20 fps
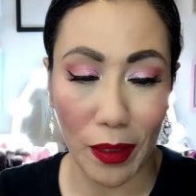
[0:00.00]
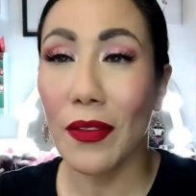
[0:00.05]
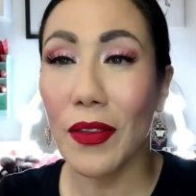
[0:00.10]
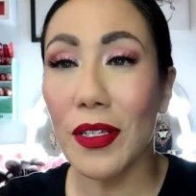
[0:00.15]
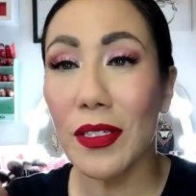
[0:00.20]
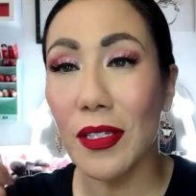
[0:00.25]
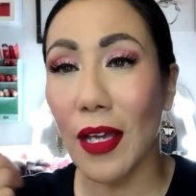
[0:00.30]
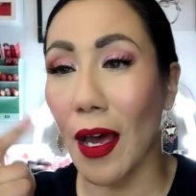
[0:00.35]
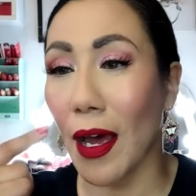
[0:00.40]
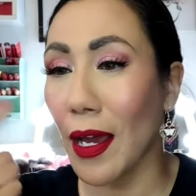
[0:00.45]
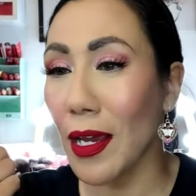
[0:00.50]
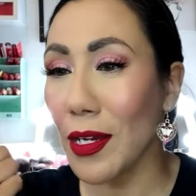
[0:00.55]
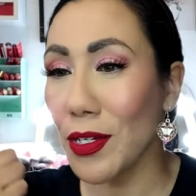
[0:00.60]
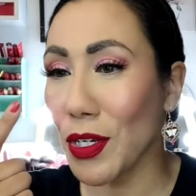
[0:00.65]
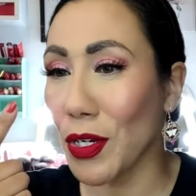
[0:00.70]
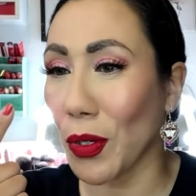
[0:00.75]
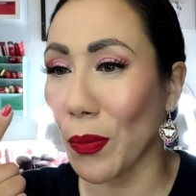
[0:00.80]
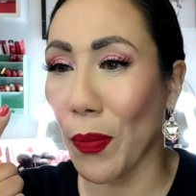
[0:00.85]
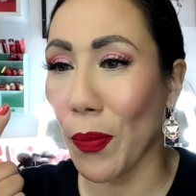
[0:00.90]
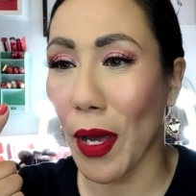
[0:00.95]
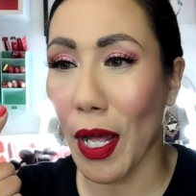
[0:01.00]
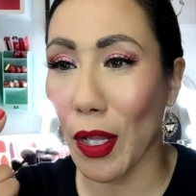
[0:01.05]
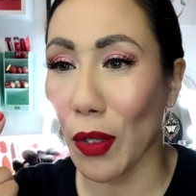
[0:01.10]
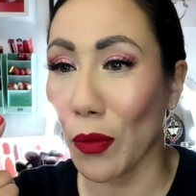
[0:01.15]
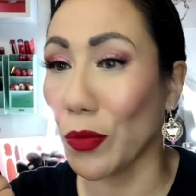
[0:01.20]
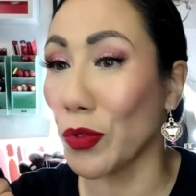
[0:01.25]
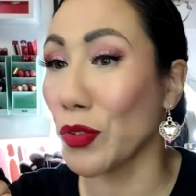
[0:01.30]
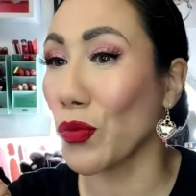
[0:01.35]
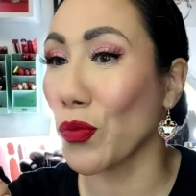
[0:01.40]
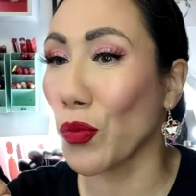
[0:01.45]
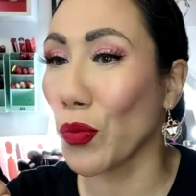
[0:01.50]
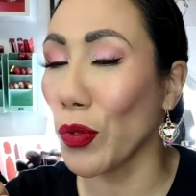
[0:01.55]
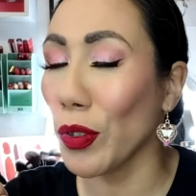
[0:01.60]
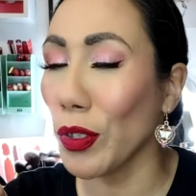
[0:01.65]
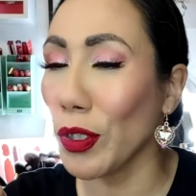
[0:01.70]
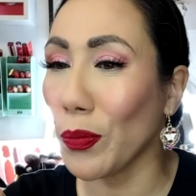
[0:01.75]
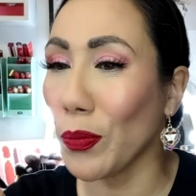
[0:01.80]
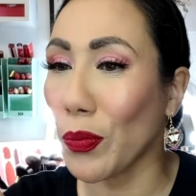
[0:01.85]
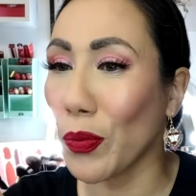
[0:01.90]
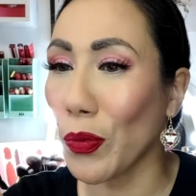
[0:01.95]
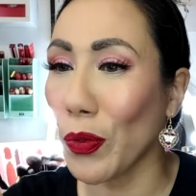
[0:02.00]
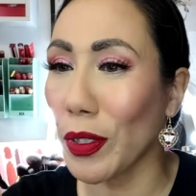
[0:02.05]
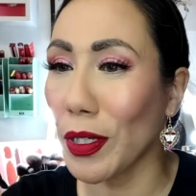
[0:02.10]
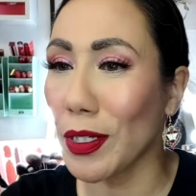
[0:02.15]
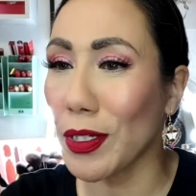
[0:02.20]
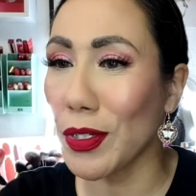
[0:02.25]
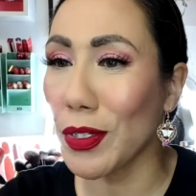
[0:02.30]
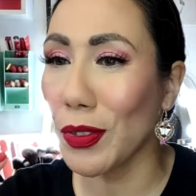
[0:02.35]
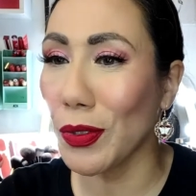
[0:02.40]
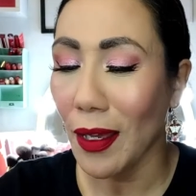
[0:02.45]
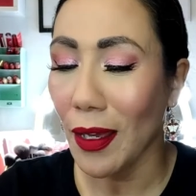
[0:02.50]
This eyeshadow palette was really pretty too.